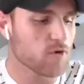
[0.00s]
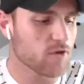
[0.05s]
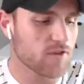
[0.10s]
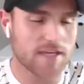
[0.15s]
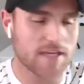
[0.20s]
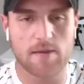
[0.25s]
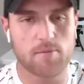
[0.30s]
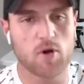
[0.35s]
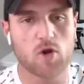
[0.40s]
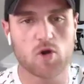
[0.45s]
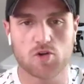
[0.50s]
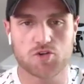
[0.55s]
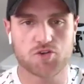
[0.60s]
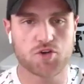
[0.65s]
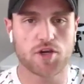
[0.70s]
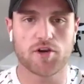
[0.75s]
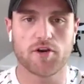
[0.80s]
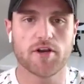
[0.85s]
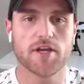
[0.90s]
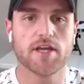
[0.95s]
all. the chemical
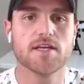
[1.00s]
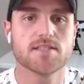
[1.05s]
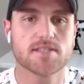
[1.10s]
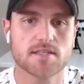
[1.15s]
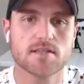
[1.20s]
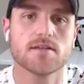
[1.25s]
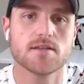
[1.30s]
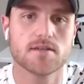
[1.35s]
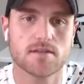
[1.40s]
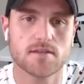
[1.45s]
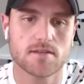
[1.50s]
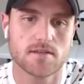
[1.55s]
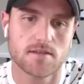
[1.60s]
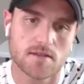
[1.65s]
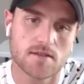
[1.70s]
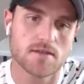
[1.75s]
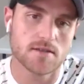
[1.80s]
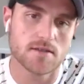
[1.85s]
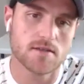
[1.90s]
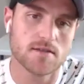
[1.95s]
trigger is.
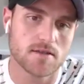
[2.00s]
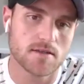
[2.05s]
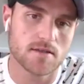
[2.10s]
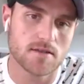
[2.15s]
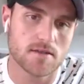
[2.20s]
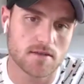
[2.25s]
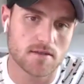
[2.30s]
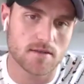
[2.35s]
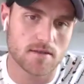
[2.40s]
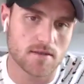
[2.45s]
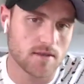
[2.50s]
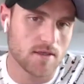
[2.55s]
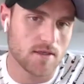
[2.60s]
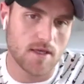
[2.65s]
Exactly. It's